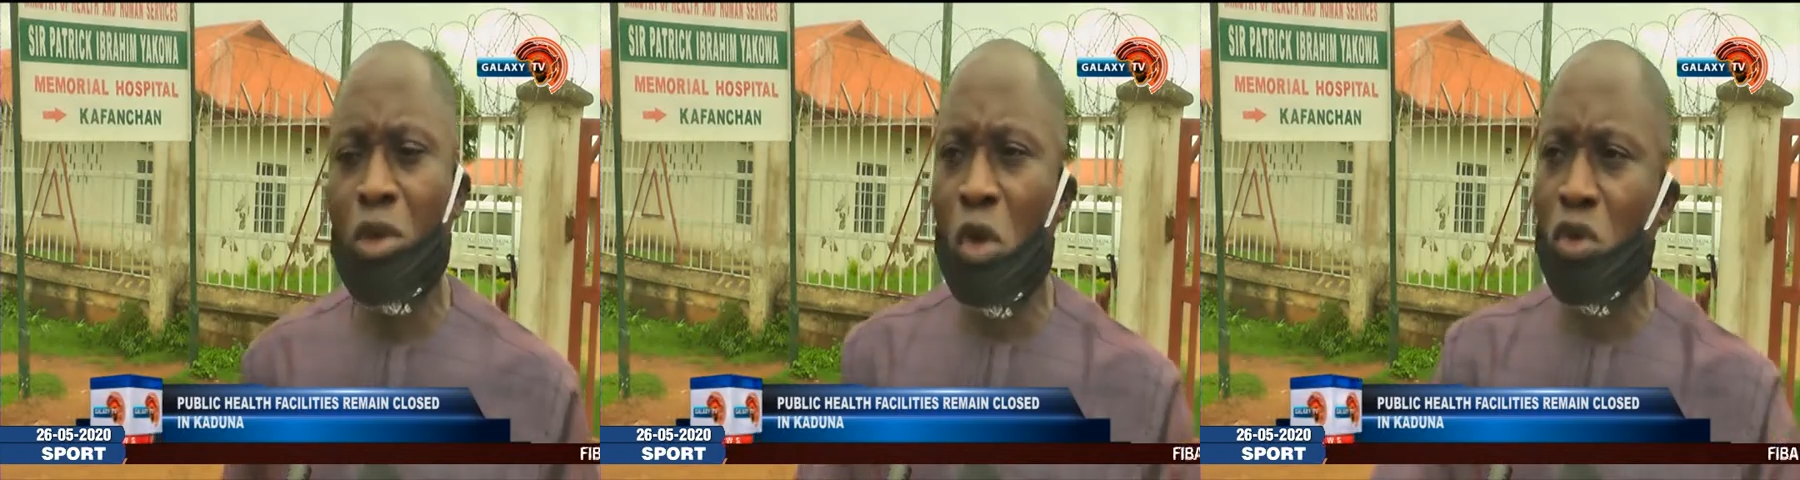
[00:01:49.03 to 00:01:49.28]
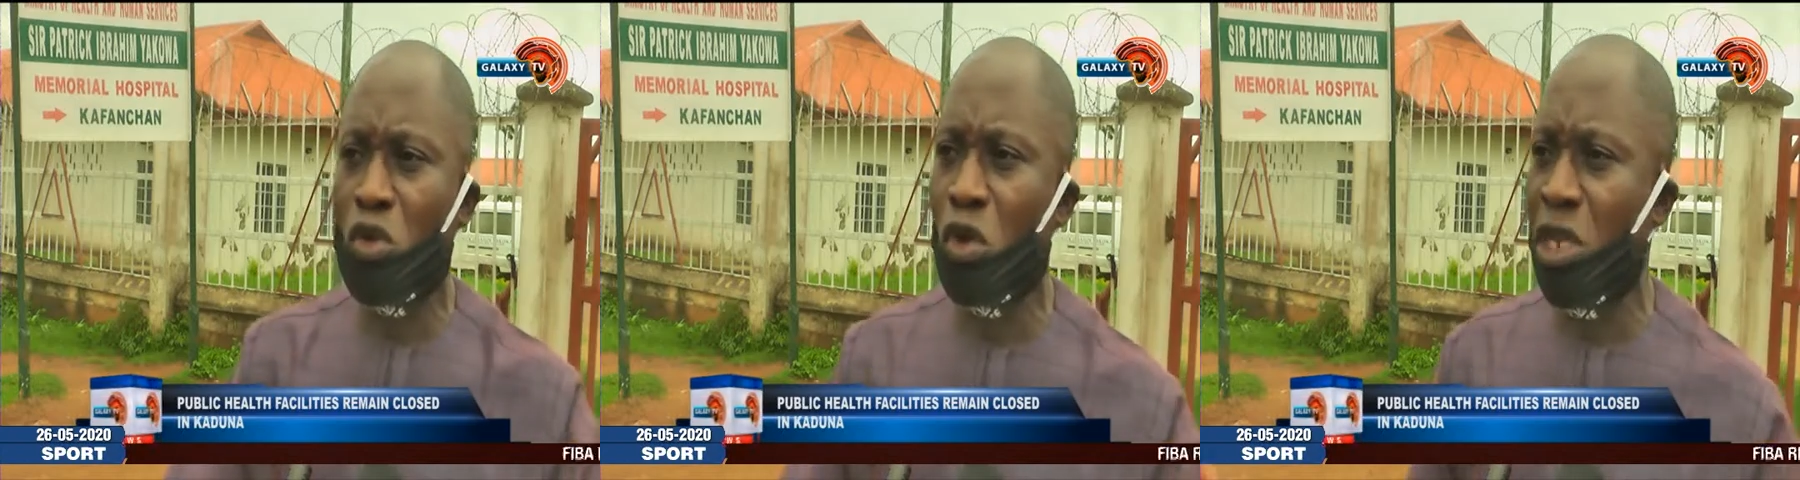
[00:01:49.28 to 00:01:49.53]

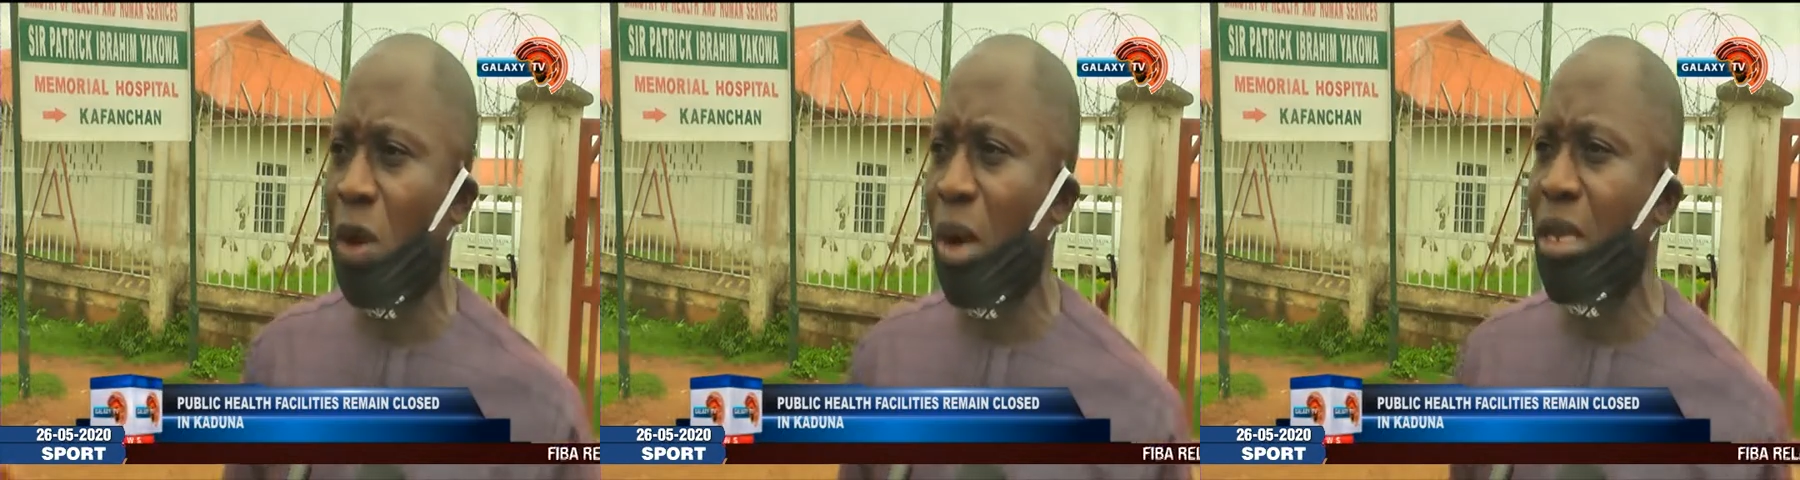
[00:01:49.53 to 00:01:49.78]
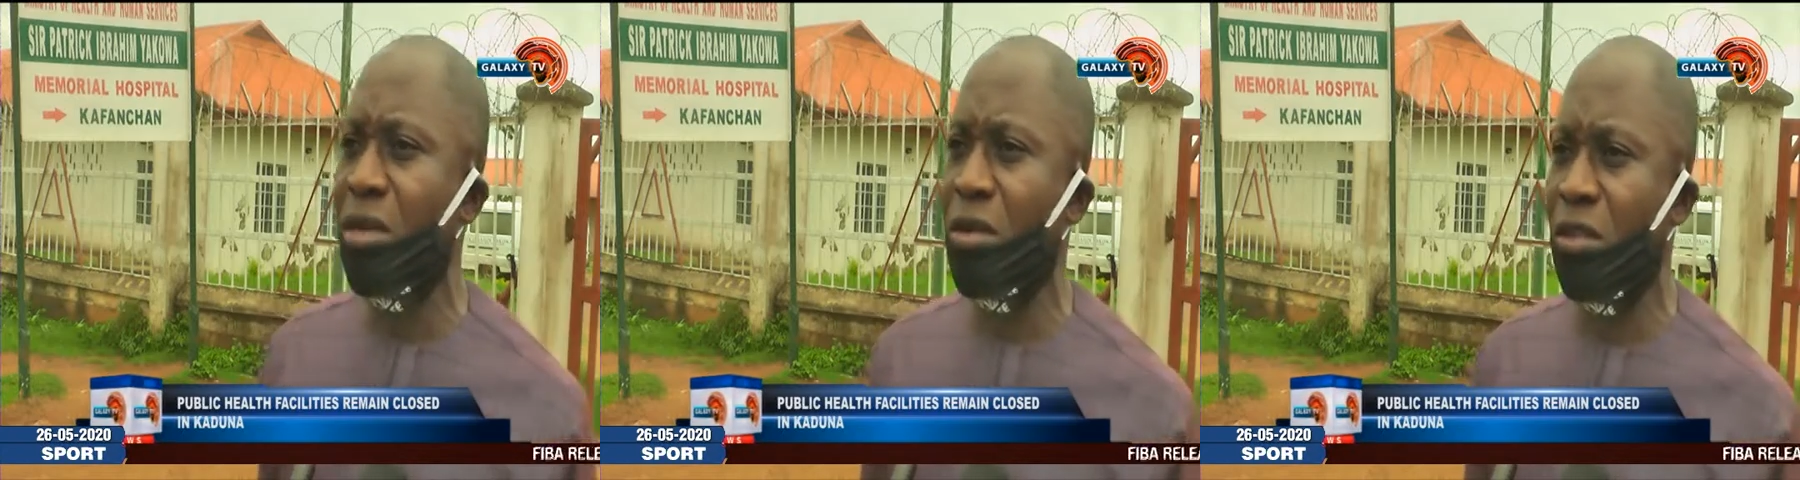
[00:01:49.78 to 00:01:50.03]
don't touch
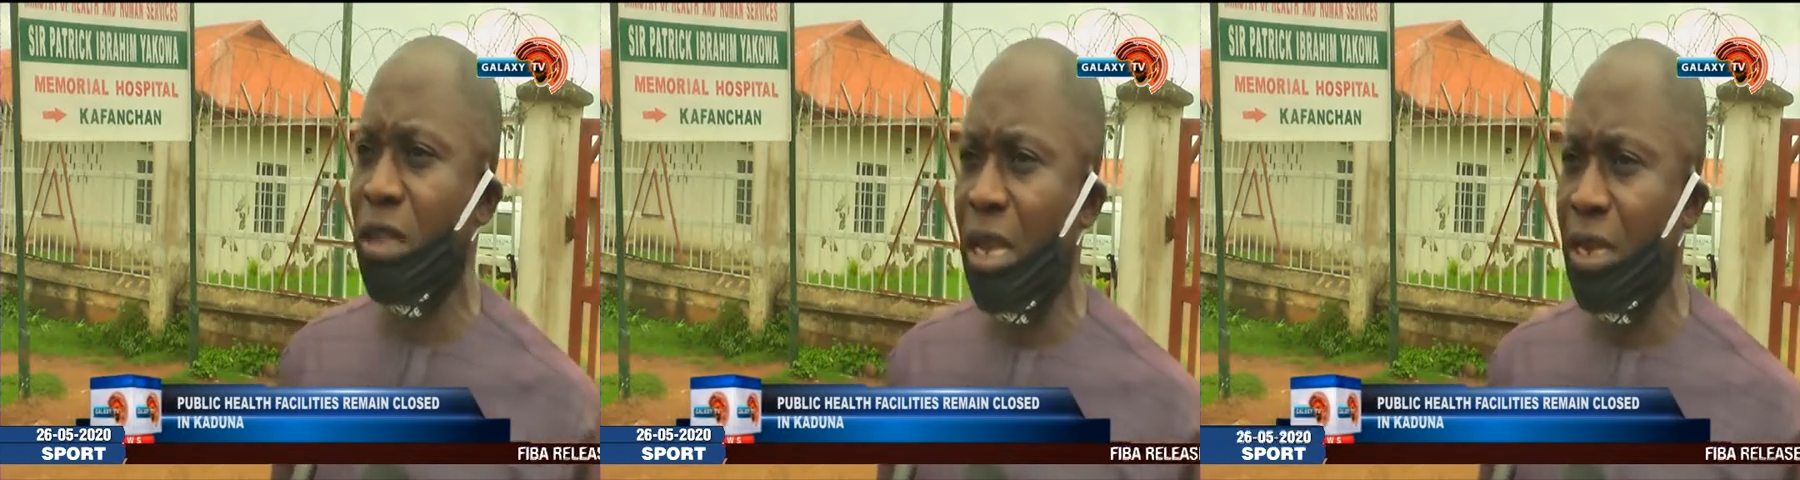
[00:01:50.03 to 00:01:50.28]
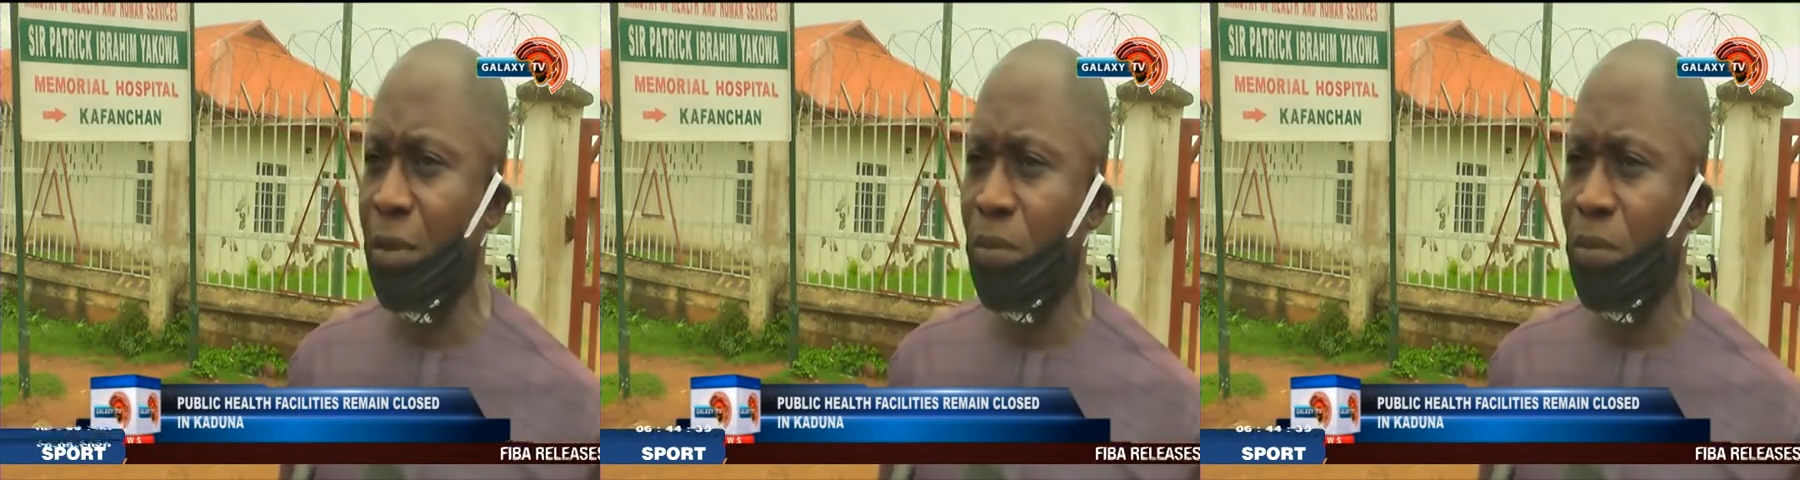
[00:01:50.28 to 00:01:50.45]
our little salary.